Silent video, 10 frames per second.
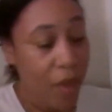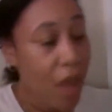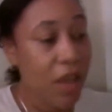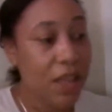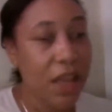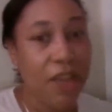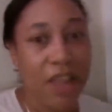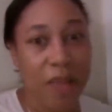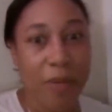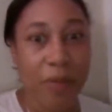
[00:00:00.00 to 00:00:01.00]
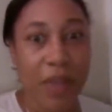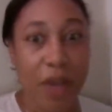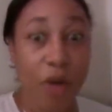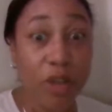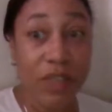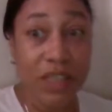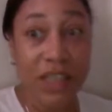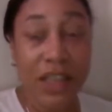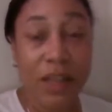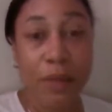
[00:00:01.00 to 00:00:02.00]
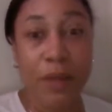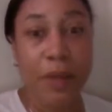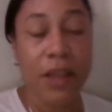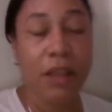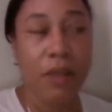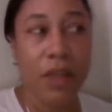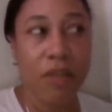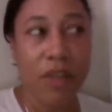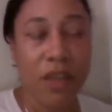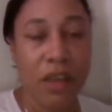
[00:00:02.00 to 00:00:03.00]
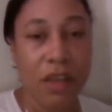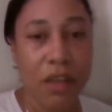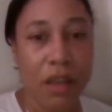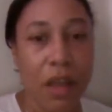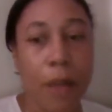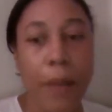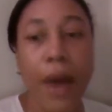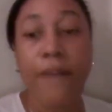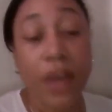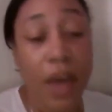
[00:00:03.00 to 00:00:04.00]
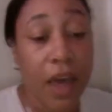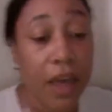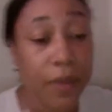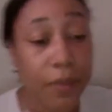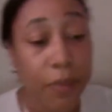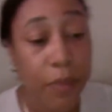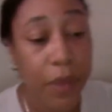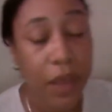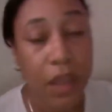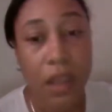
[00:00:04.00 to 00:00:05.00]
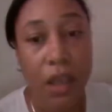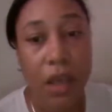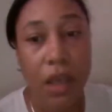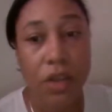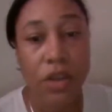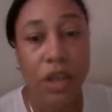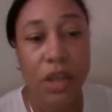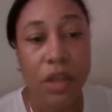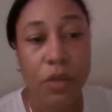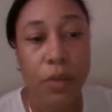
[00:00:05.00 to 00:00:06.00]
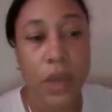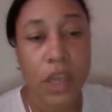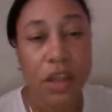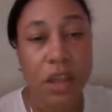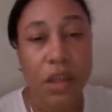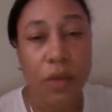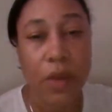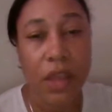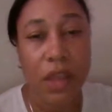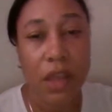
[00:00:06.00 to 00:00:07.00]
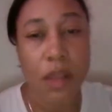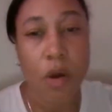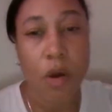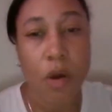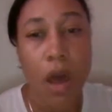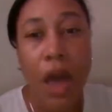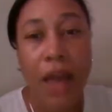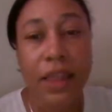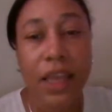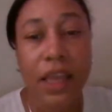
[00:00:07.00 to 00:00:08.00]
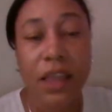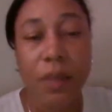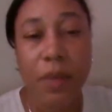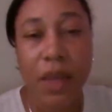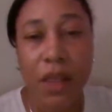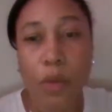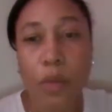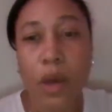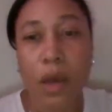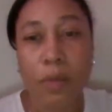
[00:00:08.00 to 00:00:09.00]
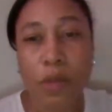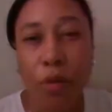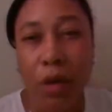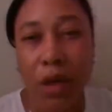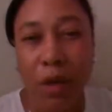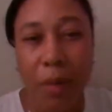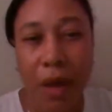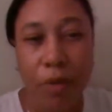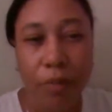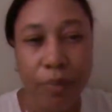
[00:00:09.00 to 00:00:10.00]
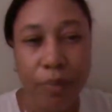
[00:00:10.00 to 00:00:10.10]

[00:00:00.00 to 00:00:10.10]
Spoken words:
Because the other day, people was like, oh, you just said something in Spanish. I was like, no, I didn't. But I forgot. But it's just the way things are. I think it depends on what I'm talking about.